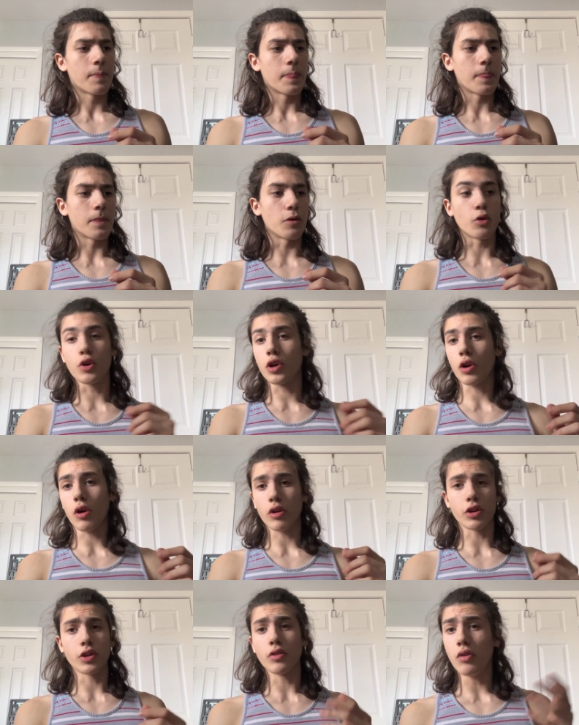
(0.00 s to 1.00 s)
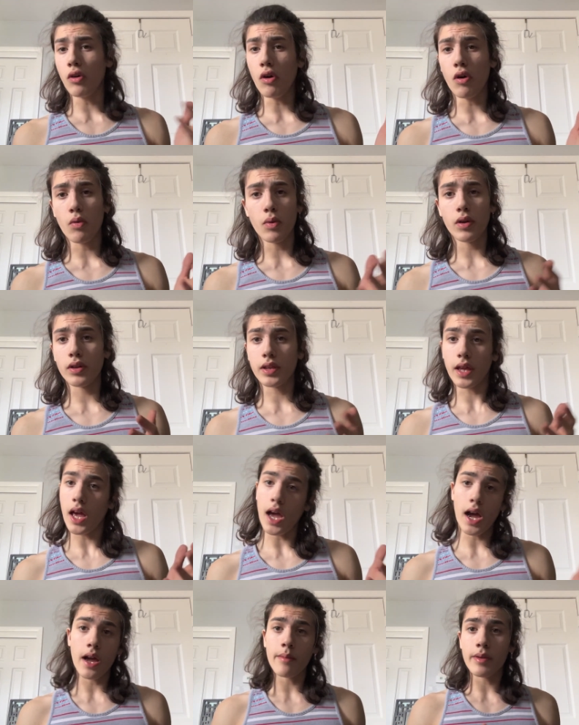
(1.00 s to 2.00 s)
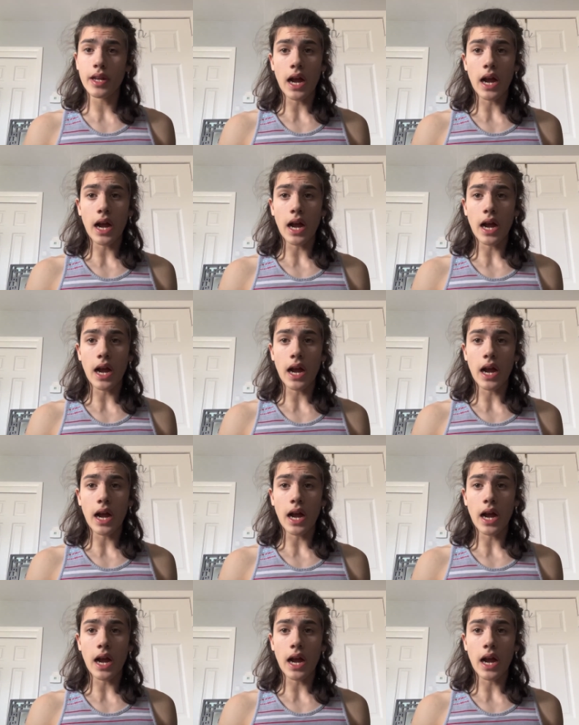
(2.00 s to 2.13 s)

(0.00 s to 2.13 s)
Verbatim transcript: you could argue, oh, well, yeah, I mean,